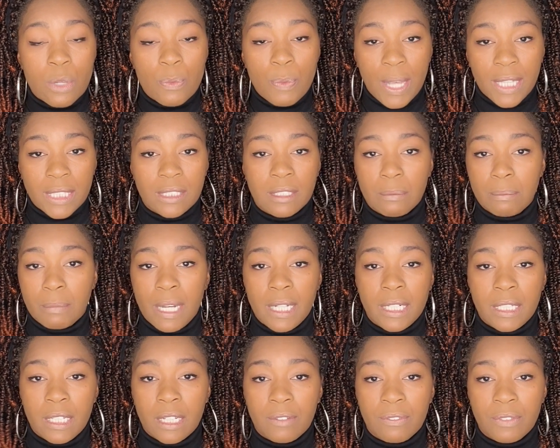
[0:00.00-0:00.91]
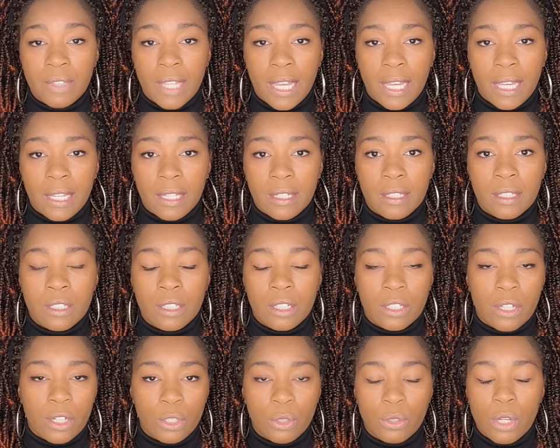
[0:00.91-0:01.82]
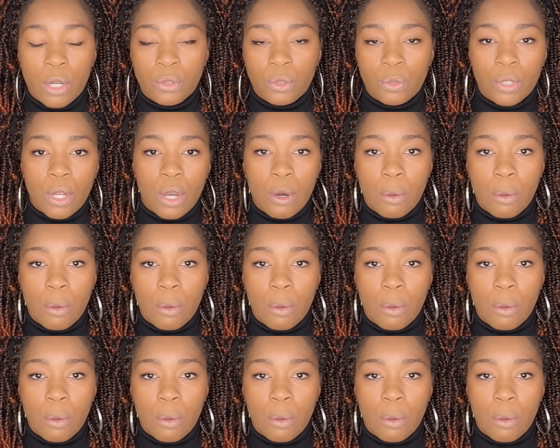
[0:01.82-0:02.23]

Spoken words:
waste of money if they, you go through the